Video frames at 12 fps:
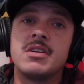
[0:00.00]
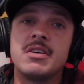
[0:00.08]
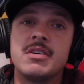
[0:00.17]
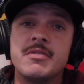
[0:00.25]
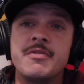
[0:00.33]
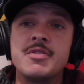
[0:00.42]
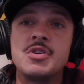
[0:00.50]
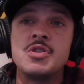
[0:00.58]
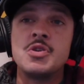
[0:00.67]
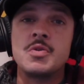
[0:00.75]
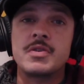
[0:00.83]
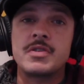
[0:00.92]

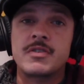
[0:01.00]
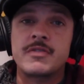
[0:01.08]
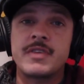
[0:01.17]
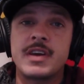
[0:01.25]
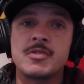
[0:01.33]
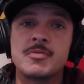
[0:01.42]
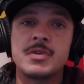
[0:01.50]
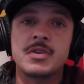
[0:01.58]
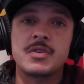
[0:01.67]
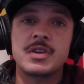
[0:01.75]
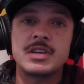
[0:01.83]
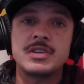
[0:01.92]
view and their
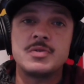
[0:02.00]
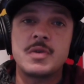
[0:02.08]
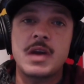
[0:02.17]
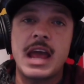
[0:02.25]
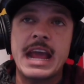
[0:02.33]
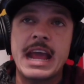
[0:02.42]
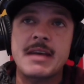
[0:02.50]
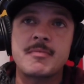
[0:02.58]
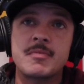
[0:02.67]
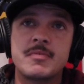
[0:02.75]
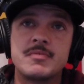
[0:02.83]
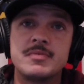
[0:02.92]
availability to
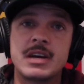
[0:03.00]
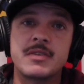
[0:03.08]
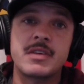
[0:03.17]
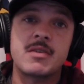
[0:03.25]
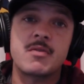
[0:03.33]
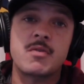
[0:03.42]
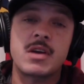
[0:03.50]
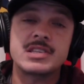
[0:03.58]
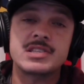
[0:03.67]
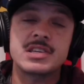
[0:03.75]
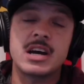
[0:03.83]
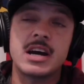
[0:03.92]
aim down that right
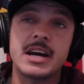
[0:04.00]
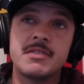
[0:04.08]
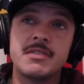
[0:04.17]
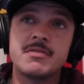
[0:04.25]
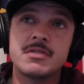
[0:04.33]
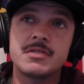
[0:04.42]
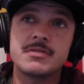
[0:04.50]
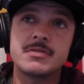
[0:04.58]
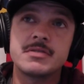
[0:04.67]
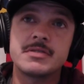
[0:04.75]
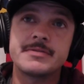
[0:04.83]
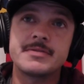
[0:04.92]
side.
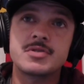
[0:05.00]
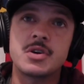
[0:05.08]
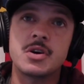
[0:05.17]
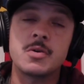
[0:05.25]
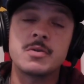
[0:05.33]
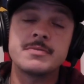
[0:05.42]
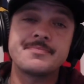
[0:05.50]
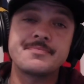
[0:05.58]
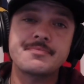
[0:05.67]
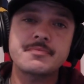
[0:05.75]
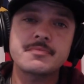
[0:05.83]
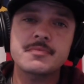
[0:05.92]
So,
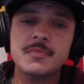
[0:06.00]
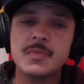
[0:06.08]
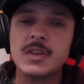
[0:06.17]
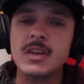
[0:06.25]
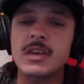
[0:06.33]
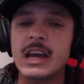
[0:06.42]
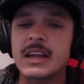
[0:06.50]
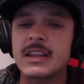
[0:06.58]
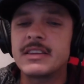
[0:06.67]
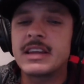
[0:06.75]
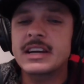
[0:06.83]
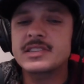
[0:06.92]
yeah, the
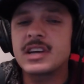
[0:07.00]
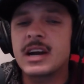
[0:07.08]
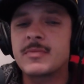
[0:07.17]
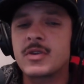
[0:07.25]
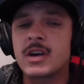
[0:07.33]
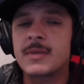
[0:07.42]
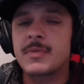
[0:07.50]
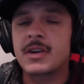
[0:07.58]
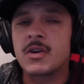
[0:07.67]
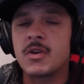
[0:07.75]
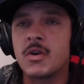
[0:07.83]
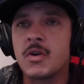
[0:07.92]
next time you're up at a
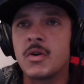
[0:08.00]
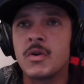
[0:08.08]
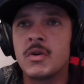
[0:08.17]
hole